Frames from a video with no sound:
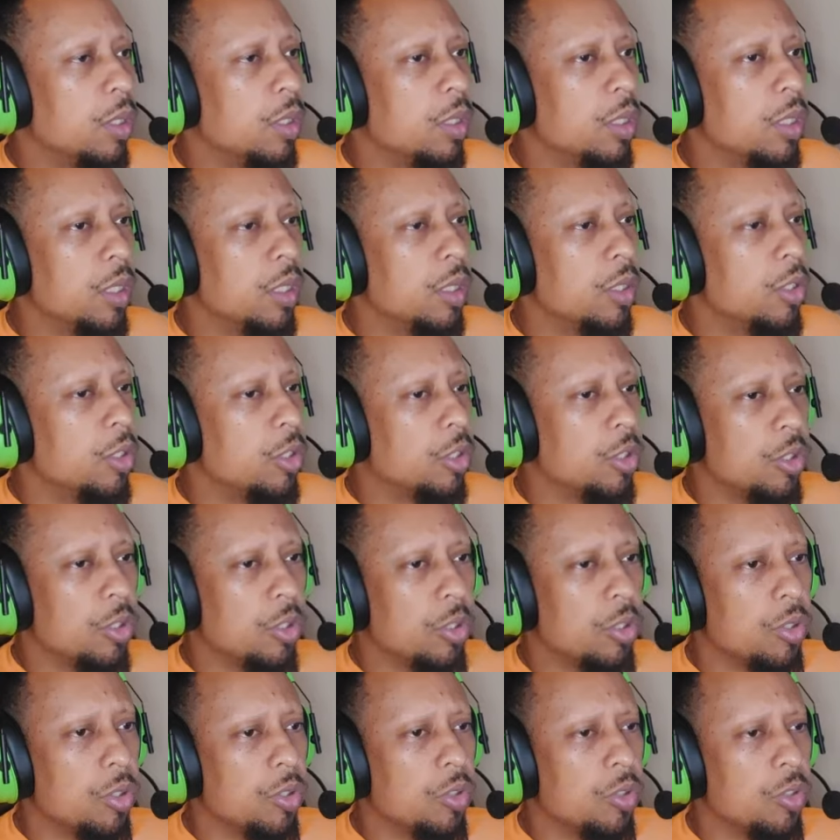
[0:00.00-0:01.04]

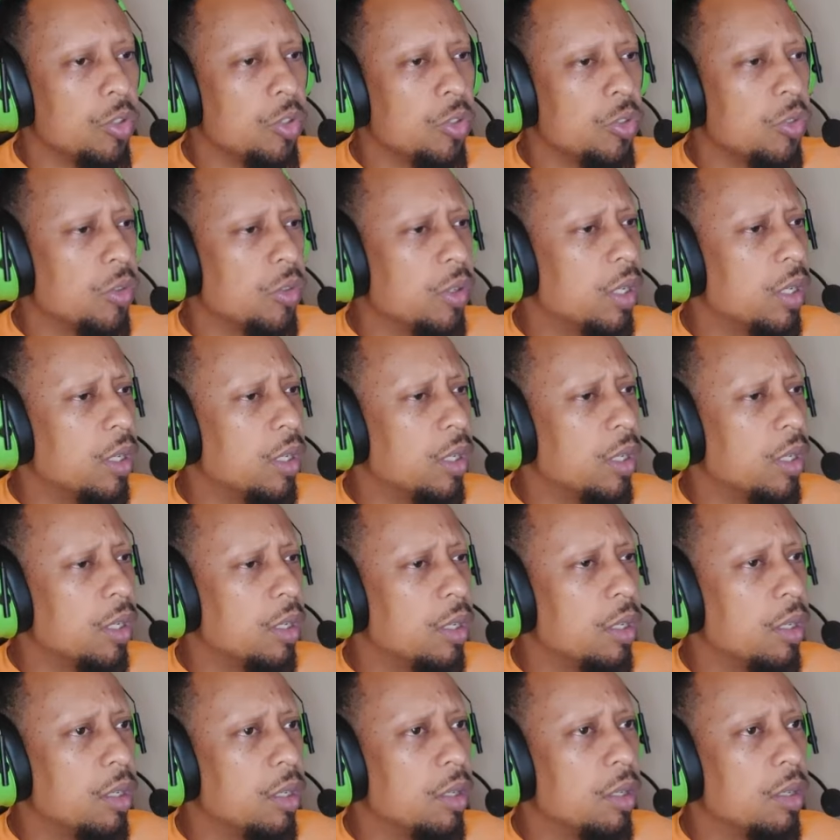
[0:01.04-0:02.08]
each
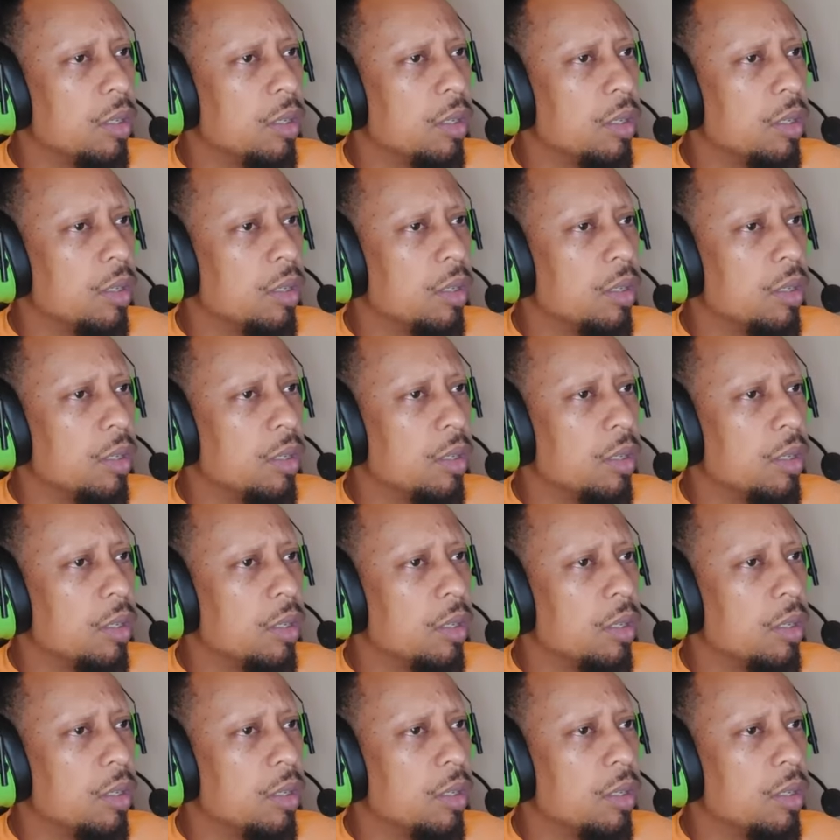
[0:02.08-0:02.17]
trade